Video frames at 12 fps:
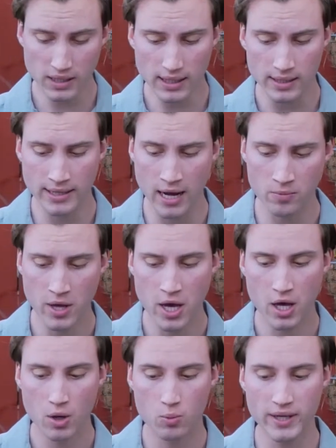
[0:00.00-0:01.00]
Now,
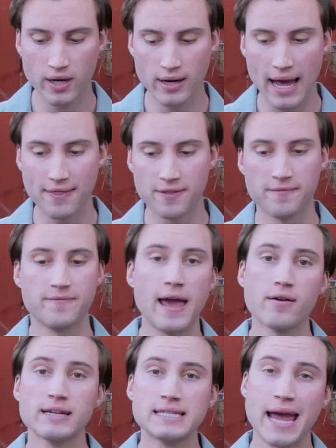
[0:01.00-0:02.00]
we are at the
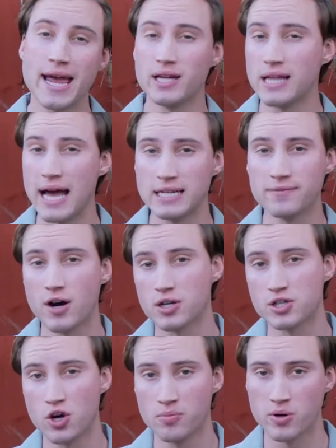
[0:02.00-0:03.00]
very tail end of
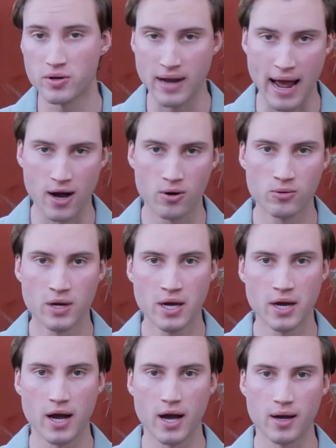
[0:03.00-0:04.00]
October now,
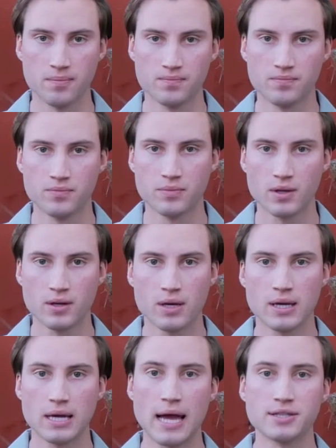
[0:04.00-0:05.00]

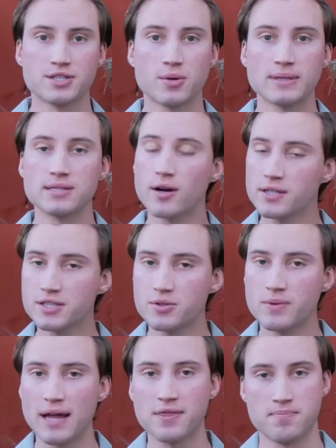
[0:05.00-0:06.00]
and so as long as you
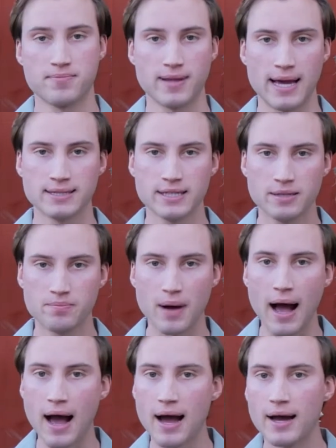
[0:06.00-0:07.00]
get them planted
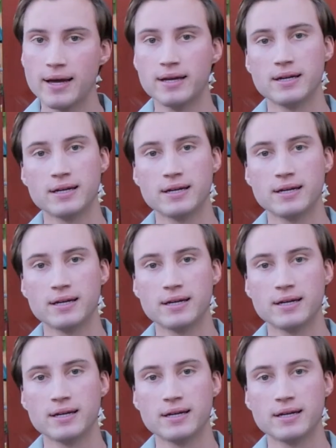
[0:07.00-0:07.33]
by